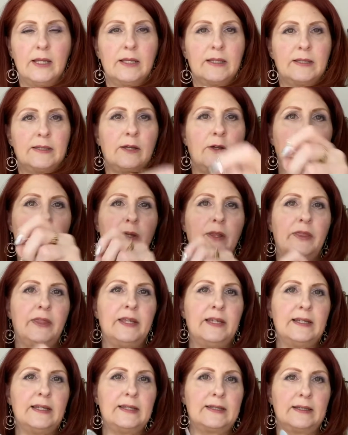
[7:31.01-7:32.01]
So
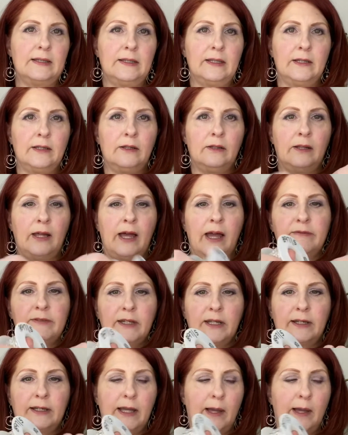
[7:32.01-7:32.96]
I've done a